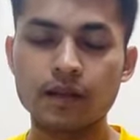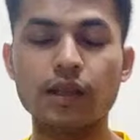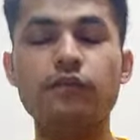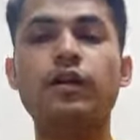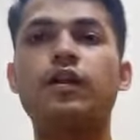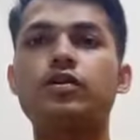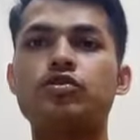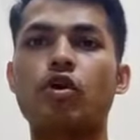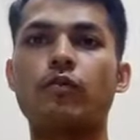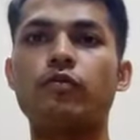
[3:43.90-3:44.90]
Even in a
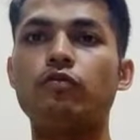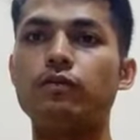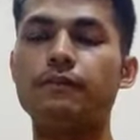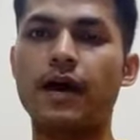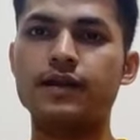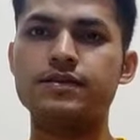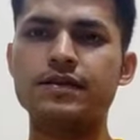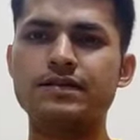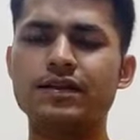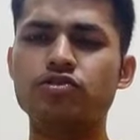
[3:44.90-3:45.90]
job, you will be
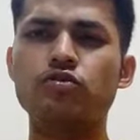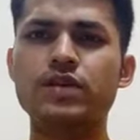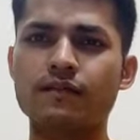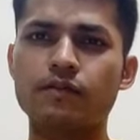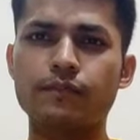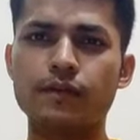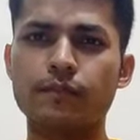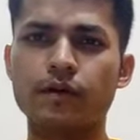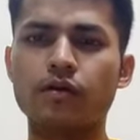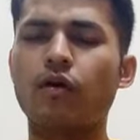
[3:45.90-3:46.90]
managing 6 to 7
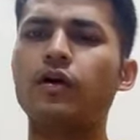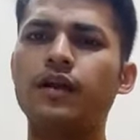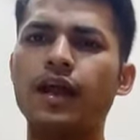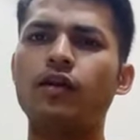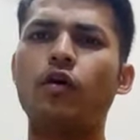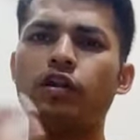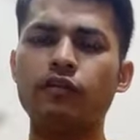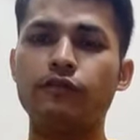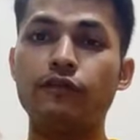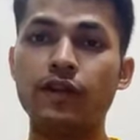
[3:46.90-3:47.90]
people or 10 or
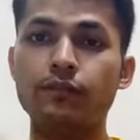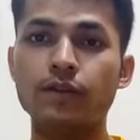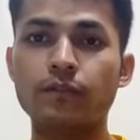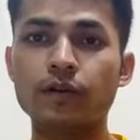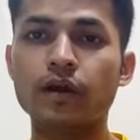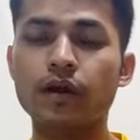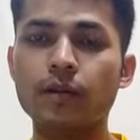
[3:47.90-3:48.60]
even 50 people,